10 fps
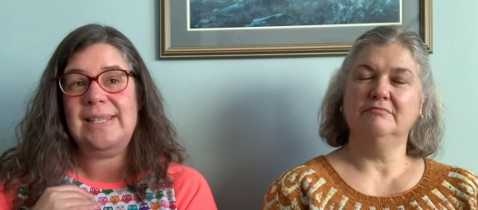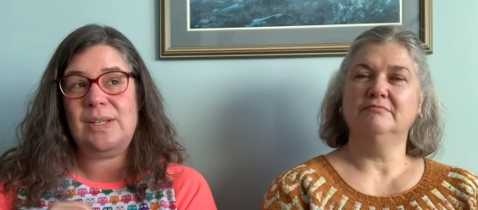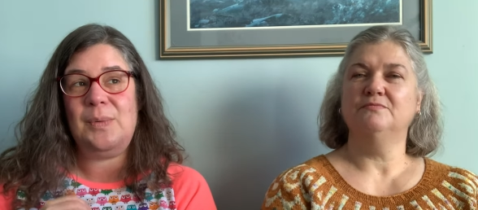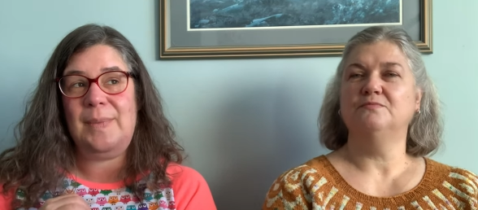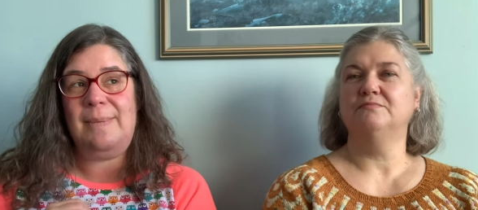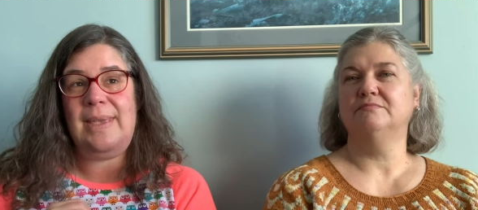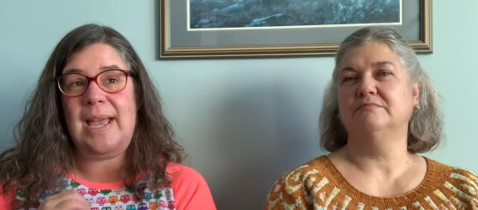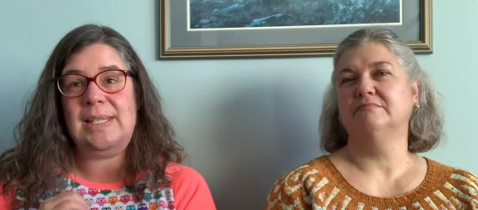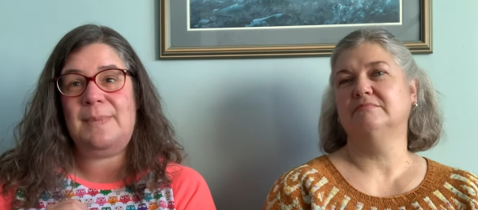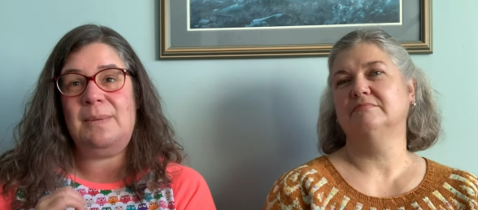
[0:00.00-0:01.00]
Speaker 1: And so
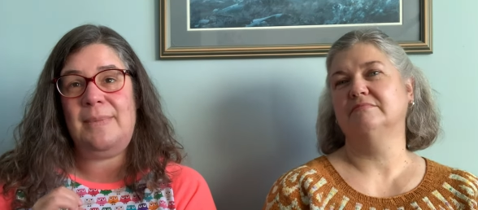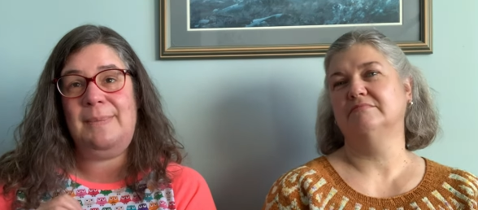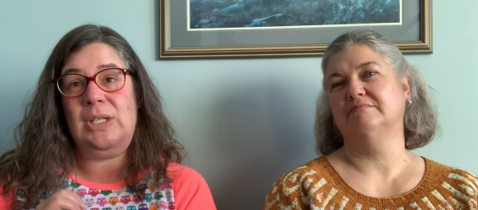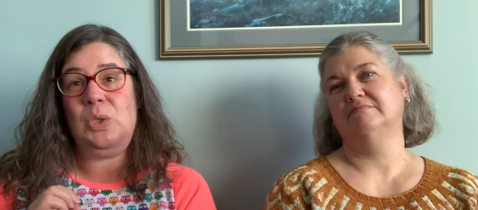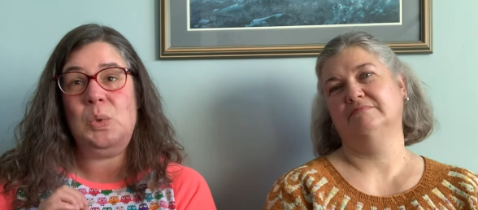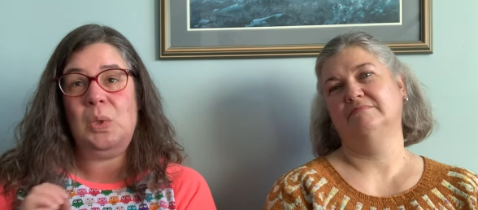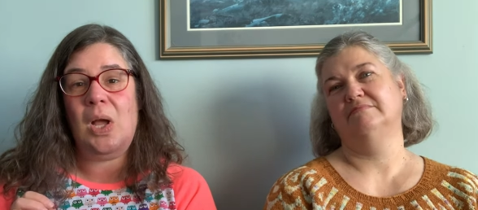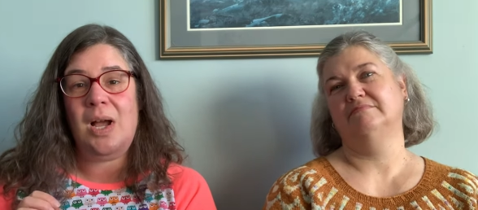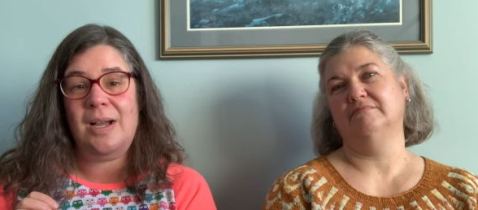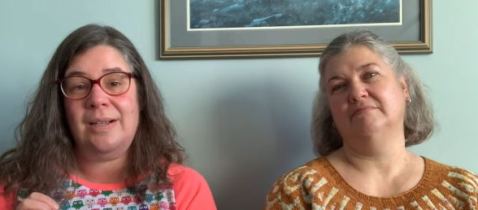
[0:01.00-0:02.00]
maybe I spent maybe too
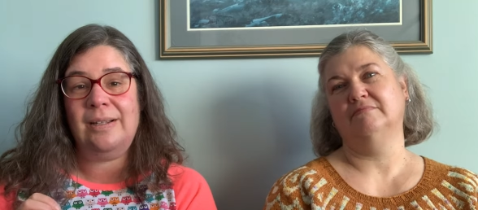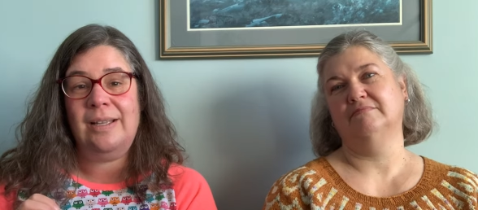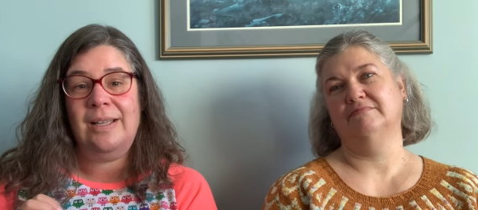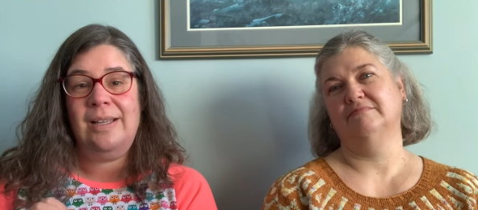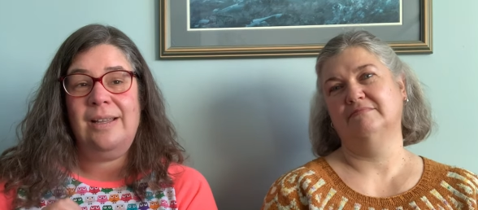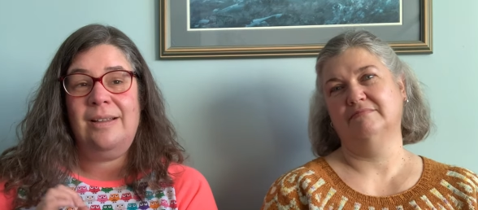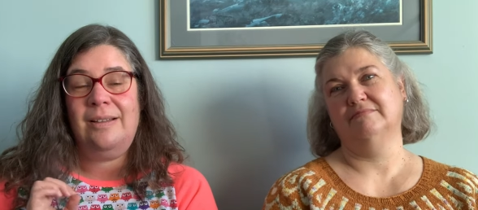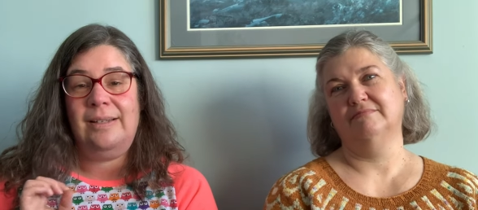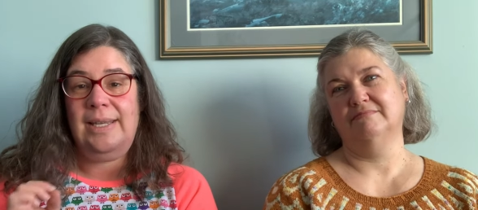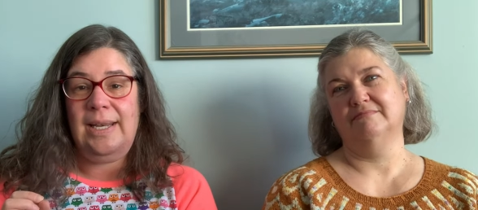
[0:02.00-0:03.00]
long
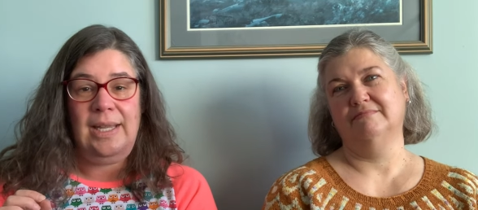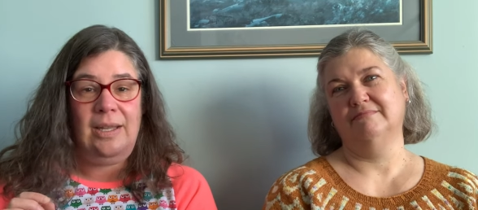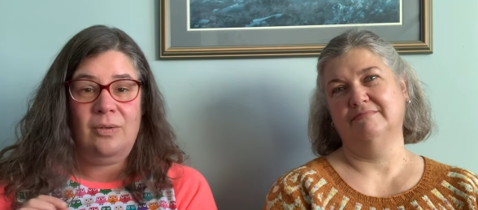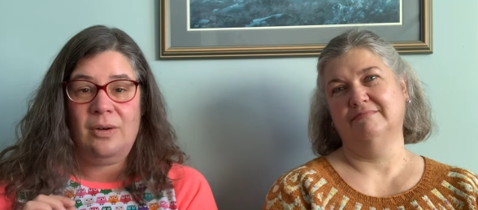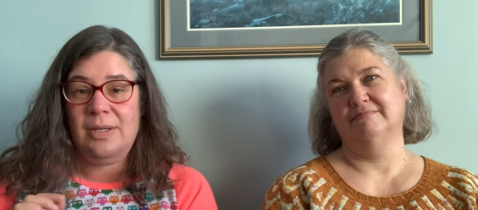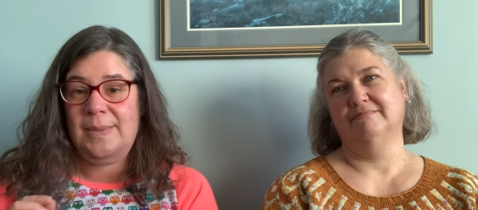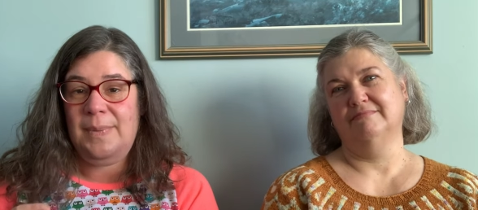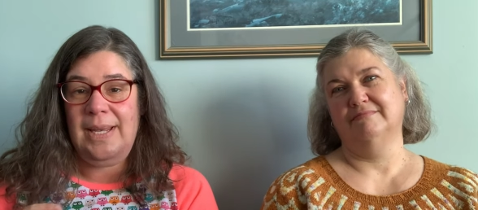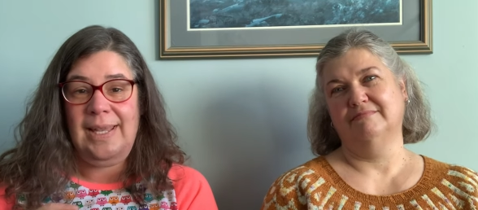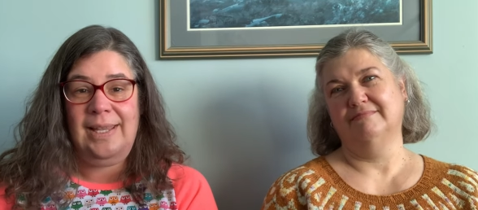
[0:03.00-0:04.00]
knitting or
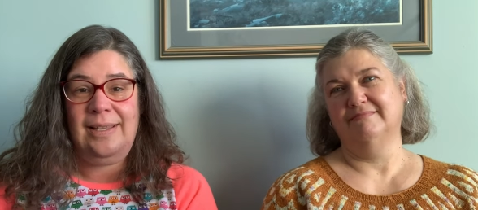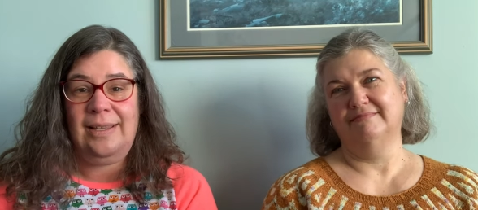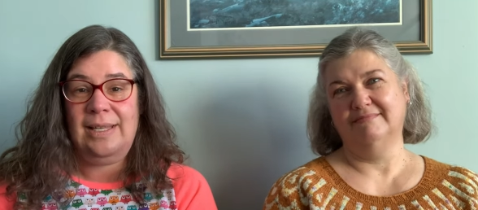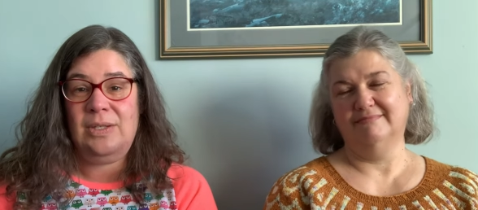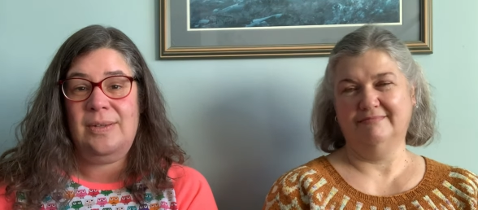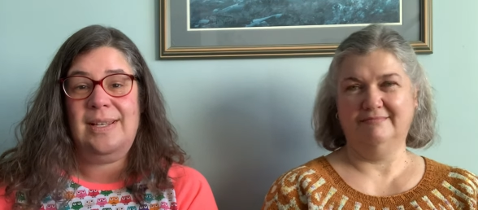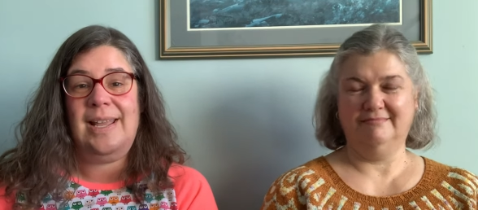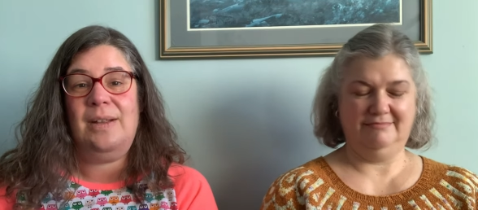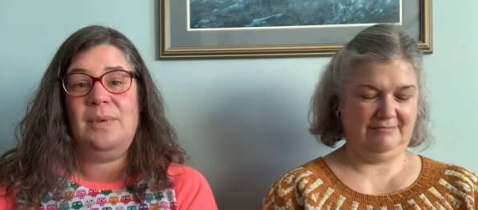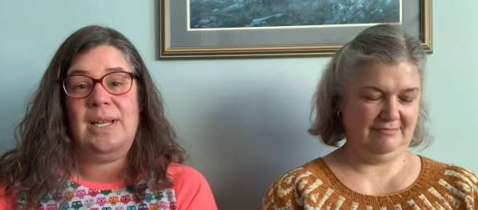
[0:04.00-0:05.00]
spinning into the
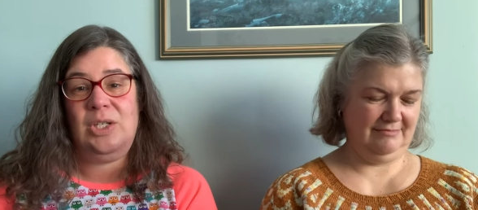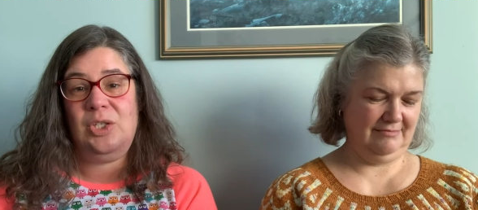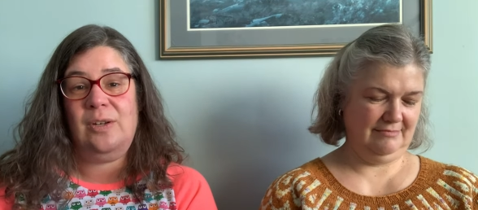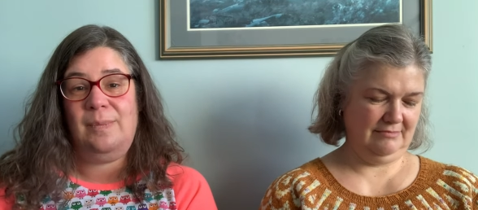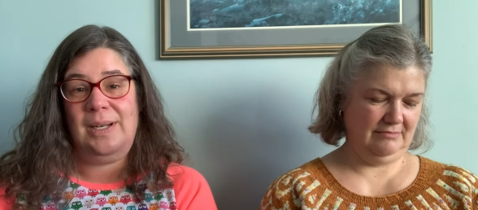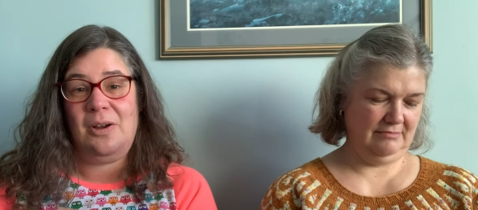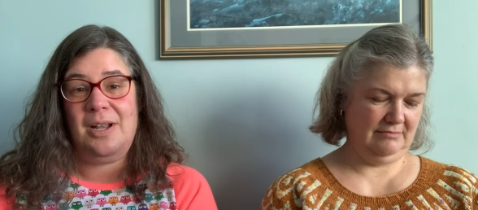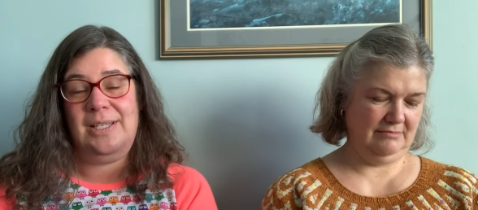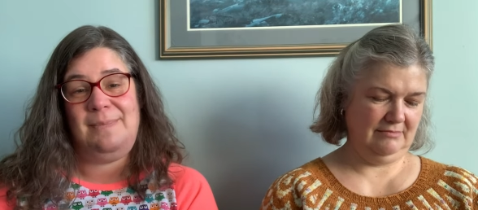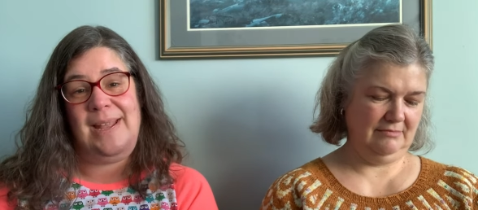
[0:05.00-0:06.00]
night when I should have been
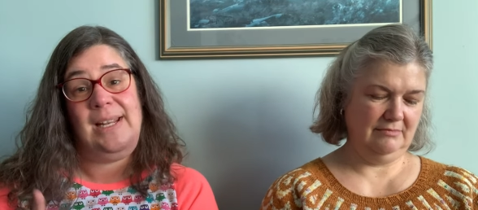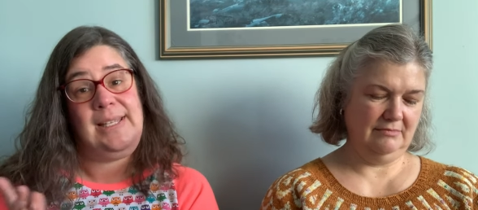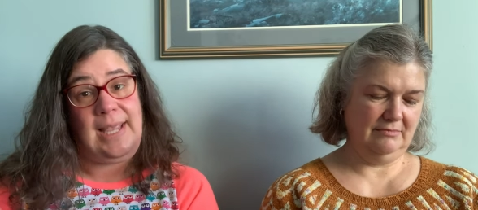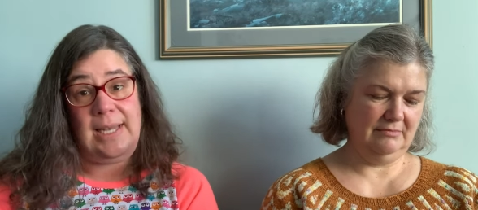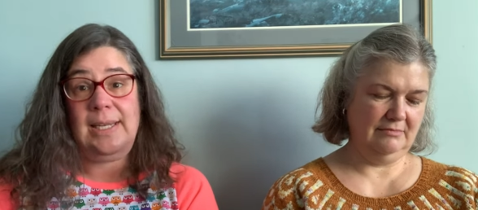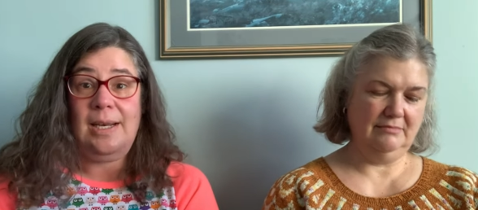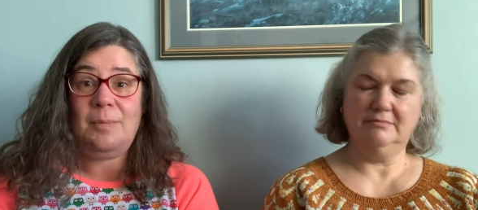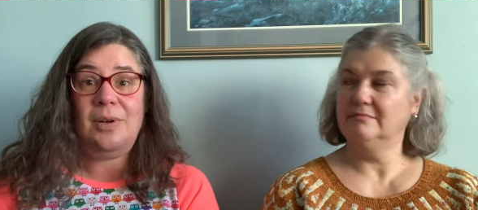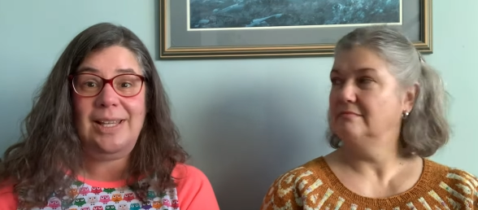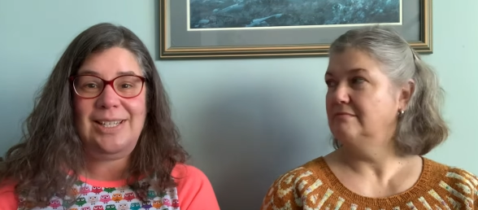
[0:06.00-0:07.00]
gone to bed because I had to get
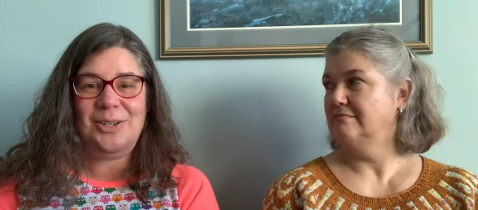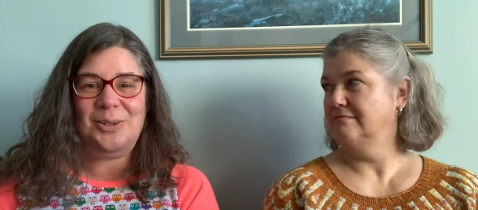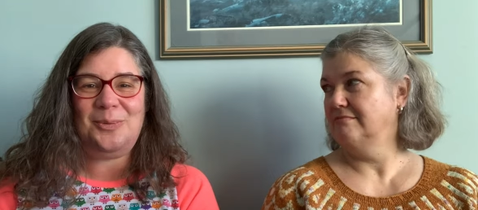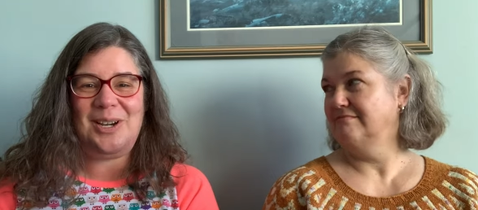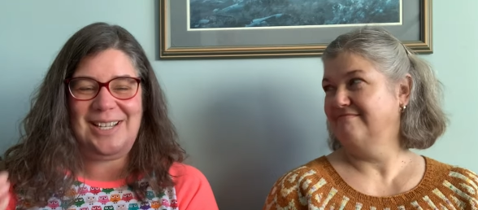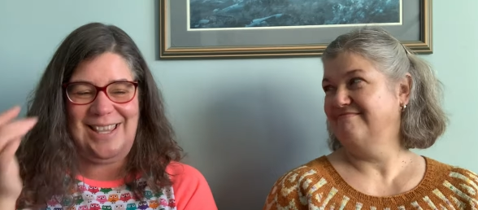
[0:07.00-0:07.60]
up early to go to work